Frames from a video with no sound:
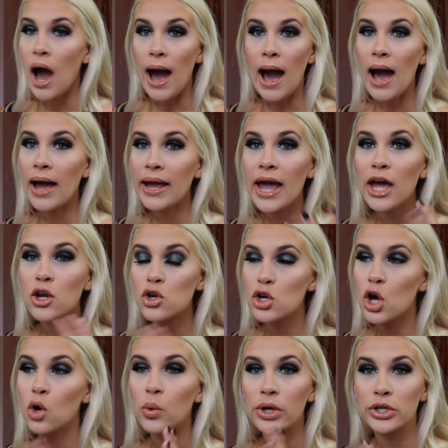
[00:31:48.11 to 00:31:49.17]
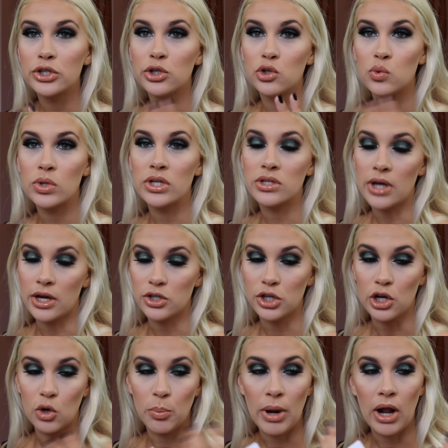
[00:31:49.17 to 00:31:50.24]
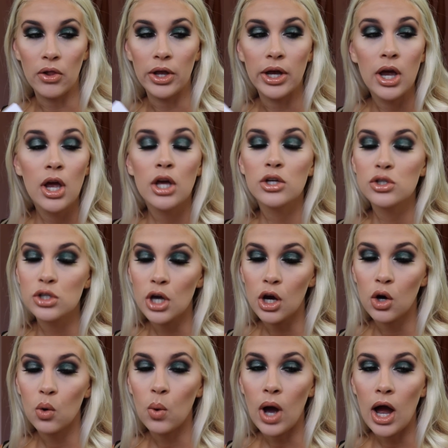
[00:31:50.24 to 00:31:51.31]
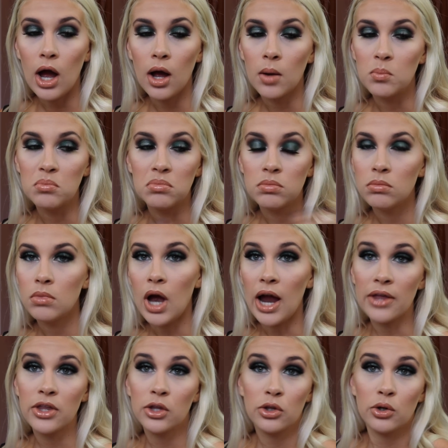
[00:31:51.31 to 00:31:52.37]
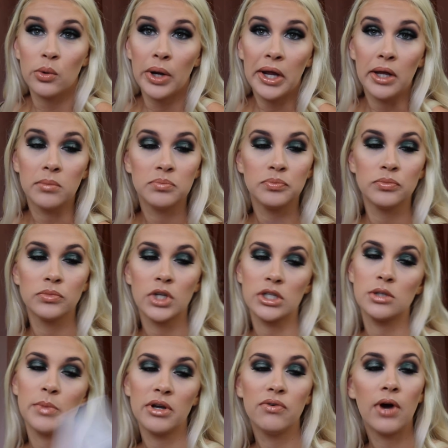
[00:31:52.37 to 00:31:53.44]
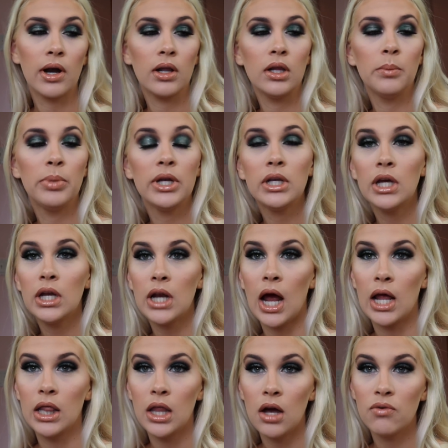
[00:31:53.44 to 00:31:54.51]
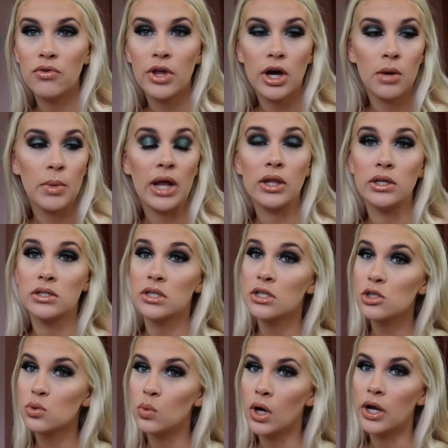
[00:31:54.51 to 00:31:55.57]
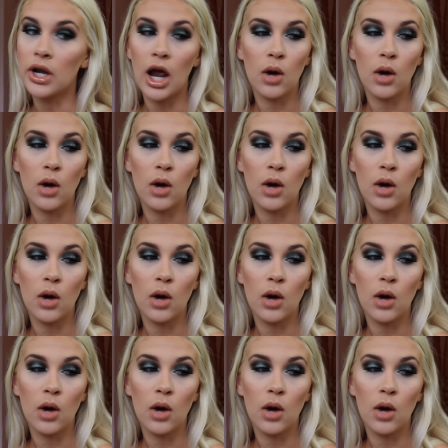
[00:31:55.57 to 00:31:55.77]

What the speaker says: I had no issues with this eyeshadow palette. So I think they're great. That's my final opinion. I love them, at least this one.